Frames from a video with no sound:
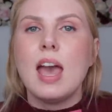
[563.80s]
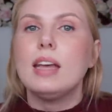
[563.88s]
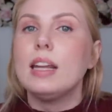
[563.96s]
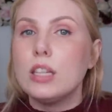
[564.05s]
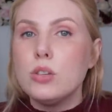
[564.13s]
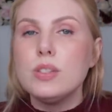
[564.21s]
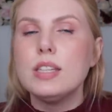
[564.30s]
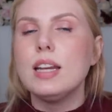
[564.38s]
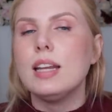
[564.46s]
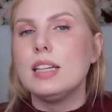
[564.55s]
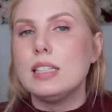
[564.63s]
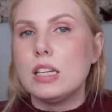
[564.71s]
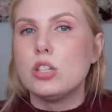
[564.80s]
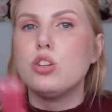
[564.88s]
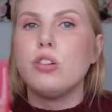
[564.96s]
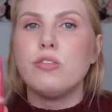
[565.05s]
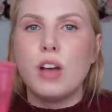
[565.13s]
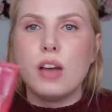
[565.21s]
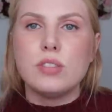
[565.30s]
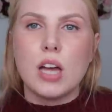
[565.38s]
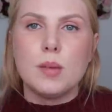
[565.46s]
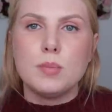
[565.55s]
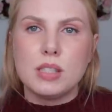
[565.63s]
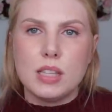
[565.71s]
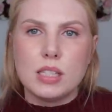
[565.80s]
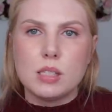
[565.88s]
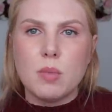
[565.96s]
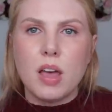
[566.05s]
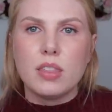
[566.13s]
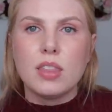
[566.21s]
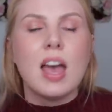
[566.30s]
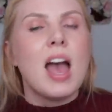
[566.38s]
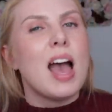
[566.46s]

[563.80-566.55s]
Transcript: and I used it an additional five times this month.